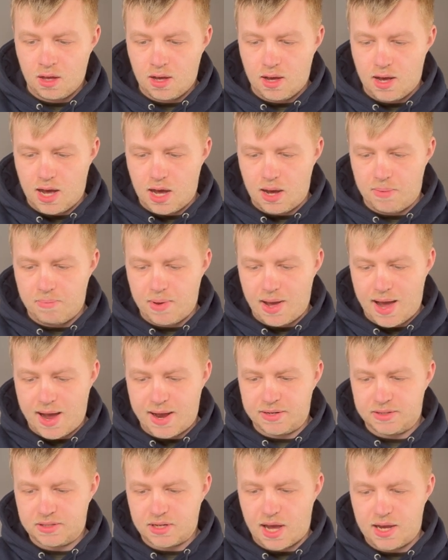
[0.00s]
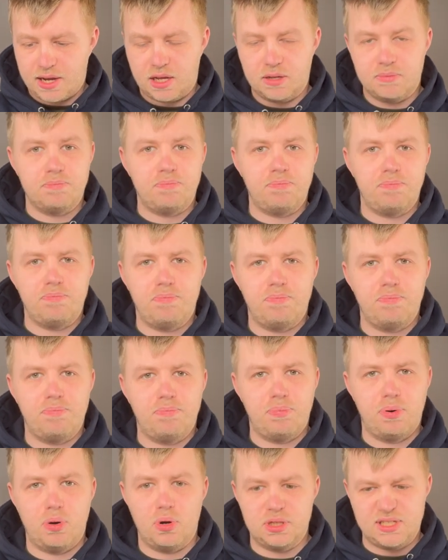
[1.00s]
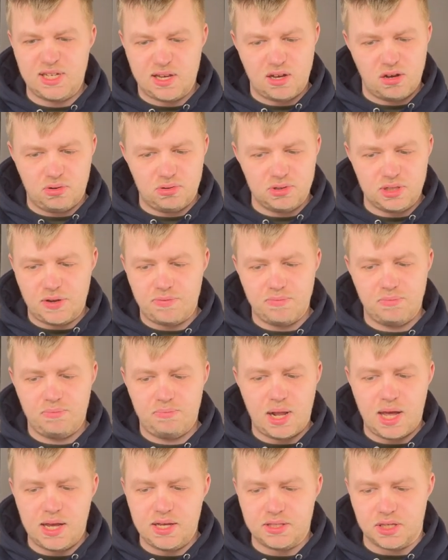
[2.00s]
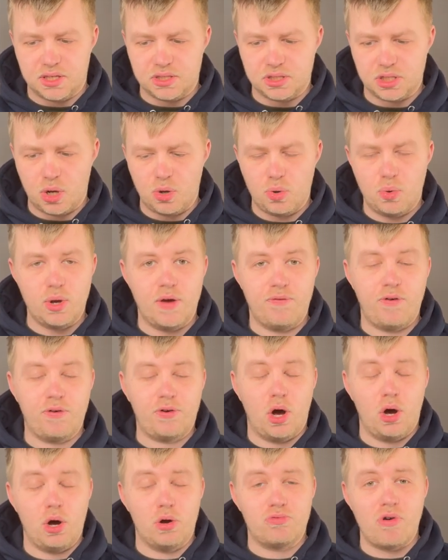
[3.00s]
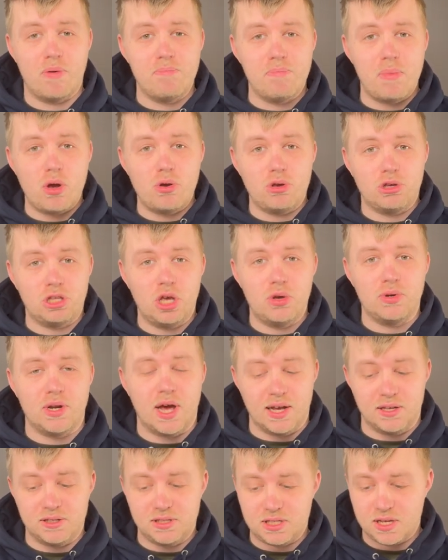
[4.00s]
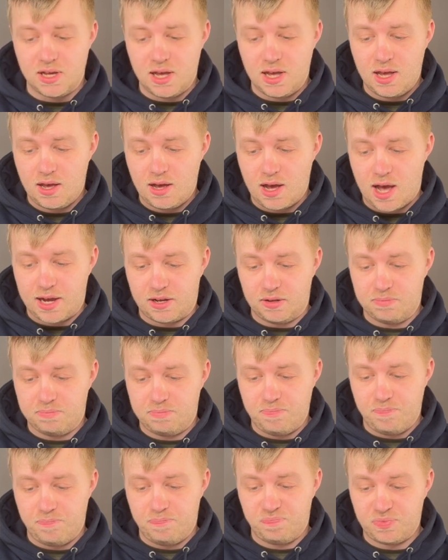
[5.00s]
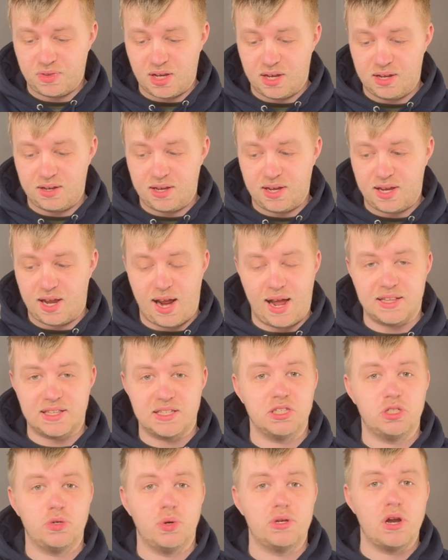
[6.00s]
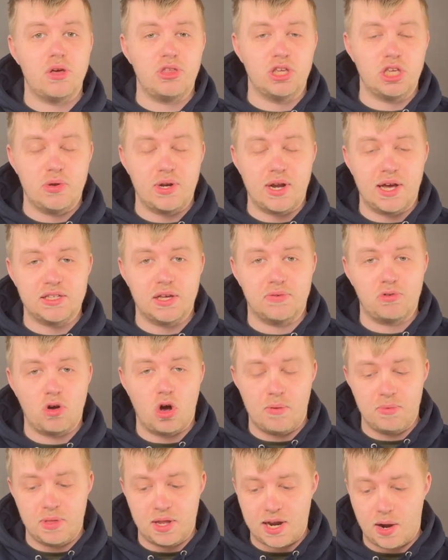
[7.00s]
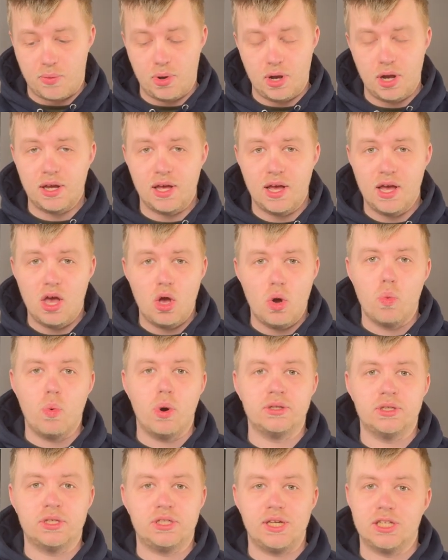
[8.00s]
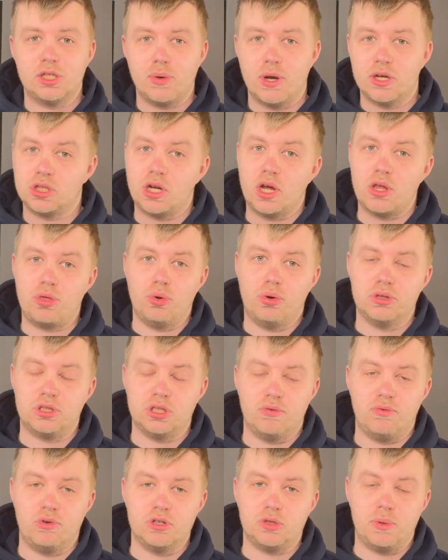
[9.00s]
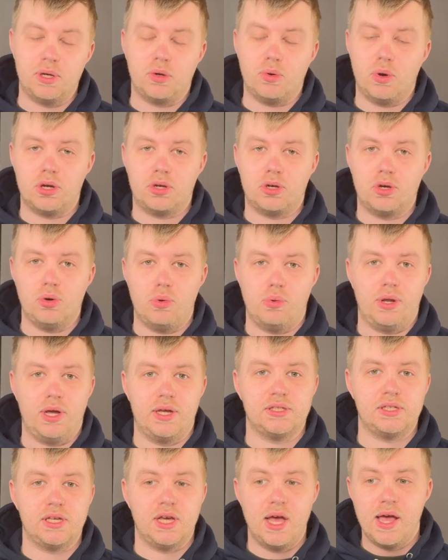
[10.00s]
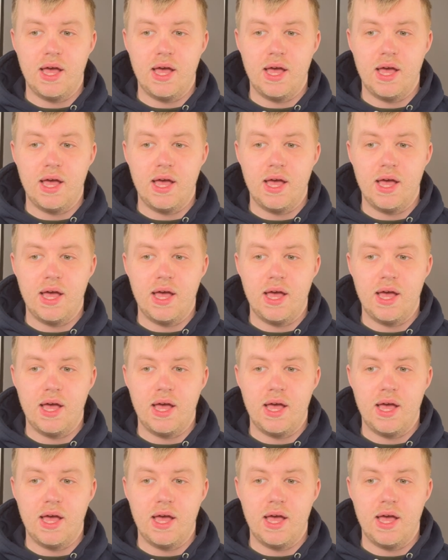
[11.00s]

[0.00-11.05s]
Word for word: Um, and I can put it on different places. So if I've got a remote UNAS, I can connect it to another UNAS I've got on the network. One situation I thought of, which would be quite cool, is